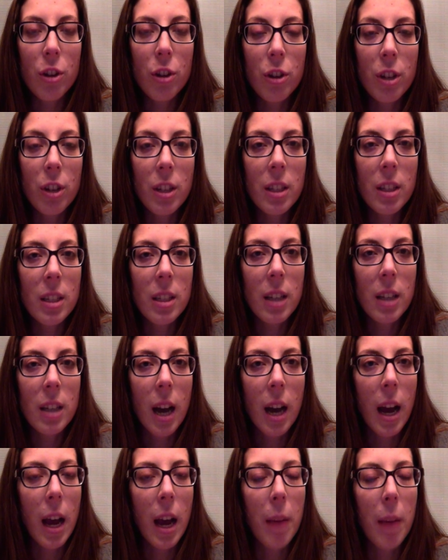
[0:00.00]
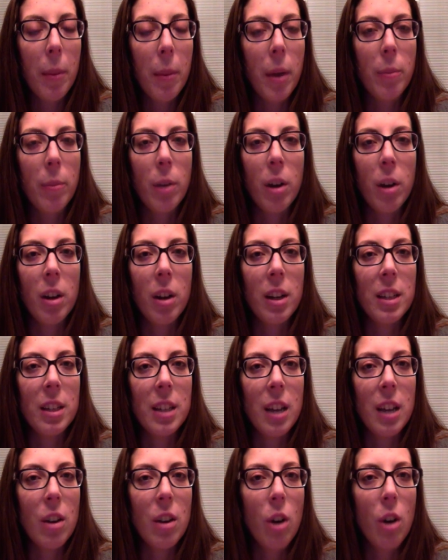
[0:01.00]
during this time. I'm not going
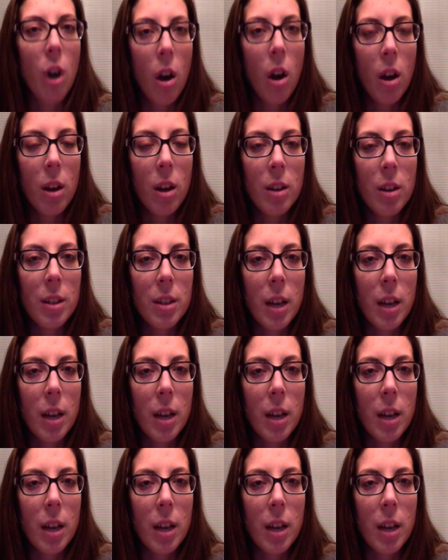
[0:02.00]
to take calls.